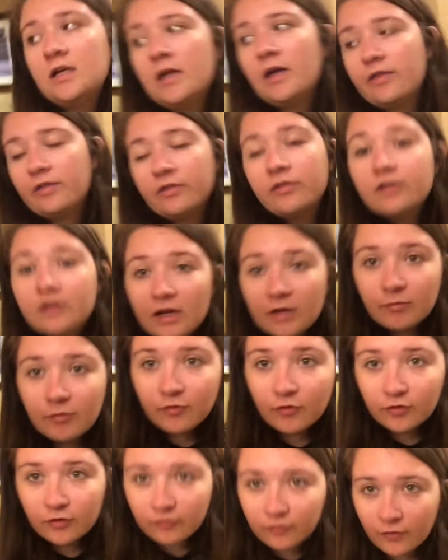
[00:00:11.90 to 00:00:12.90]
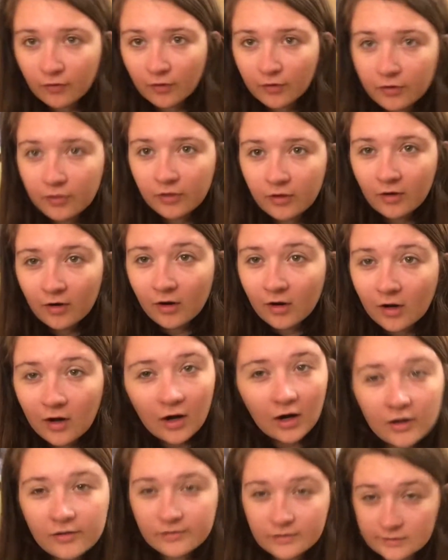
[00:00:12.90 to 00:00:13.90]
I think, the day before the 4th.
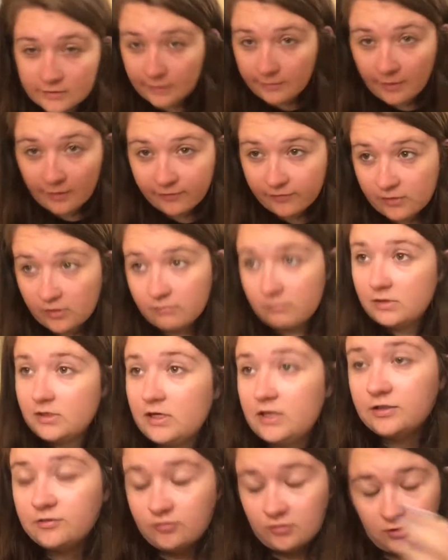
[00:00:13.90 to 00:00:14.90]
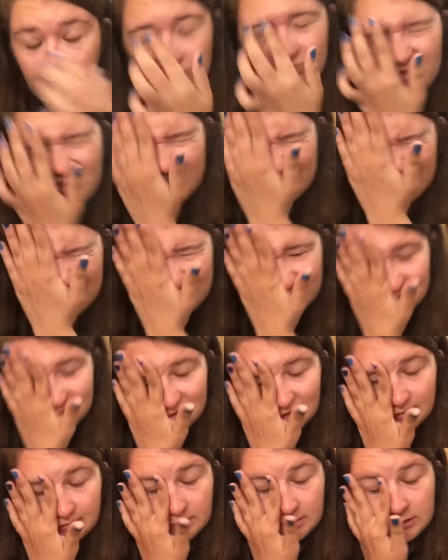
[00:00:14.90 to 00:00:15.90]
Unless I'm having all my days wrong because it is
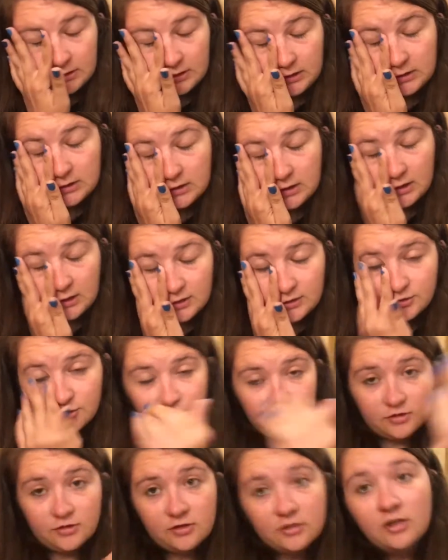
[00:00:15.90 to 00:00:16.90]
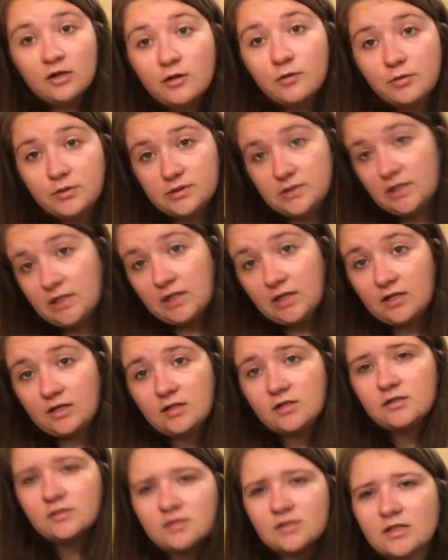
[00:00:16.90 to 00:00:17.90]
summer and I shouldn't know what day it
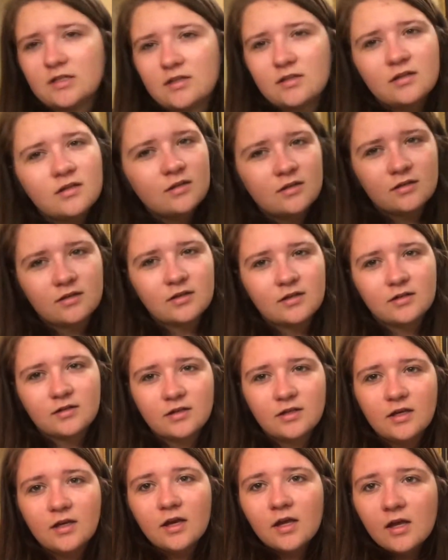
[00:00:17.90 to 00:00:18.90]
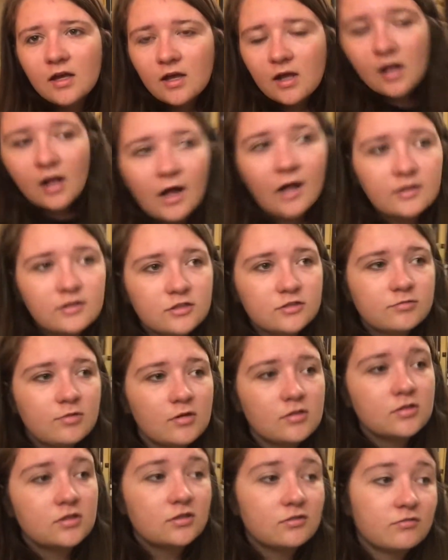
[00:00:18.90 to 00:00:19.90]
is. Like, clearly, I just
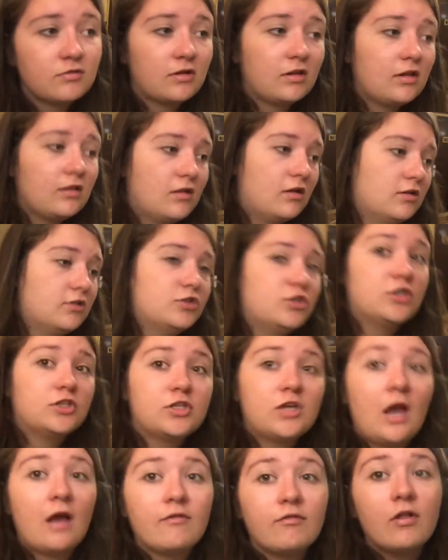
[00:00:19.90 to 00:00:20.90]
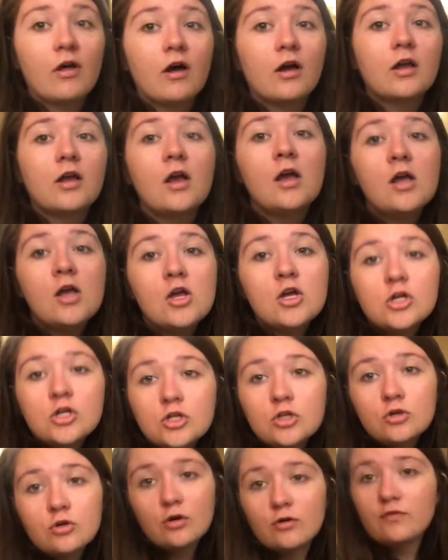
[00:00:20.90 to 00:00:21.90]
posted a really long chit chat vlog
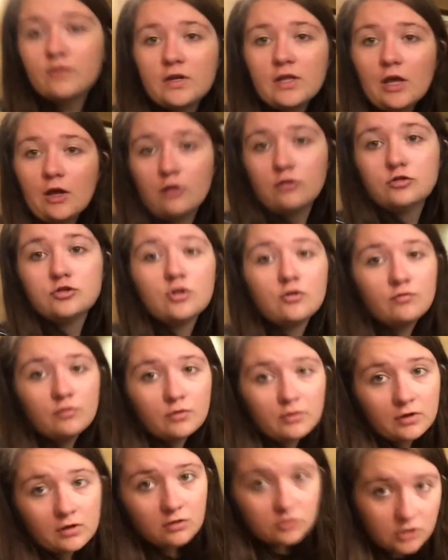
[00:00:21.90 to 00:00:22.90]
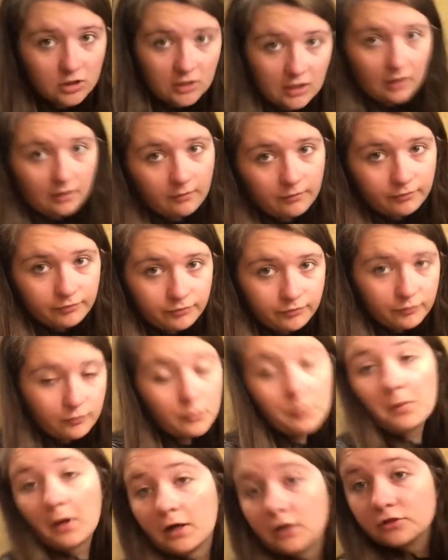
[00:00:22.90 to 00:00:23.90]
or video. So if you want to go check it out, you
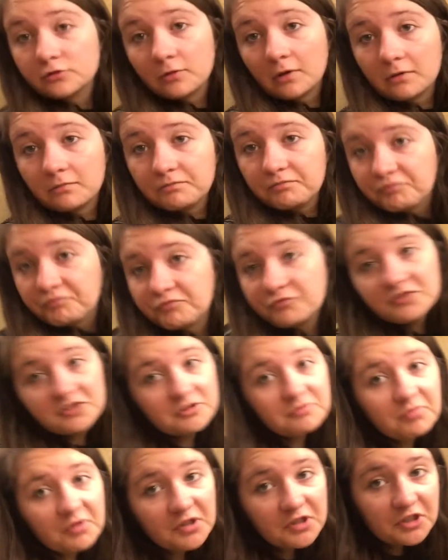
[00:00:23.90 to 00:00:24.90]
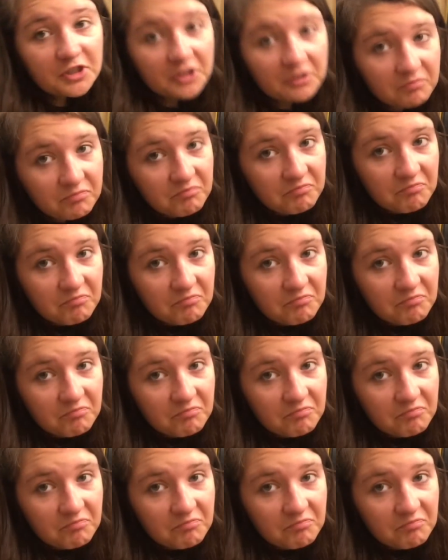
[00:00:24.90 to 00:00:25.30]
might as well. It's pretty good.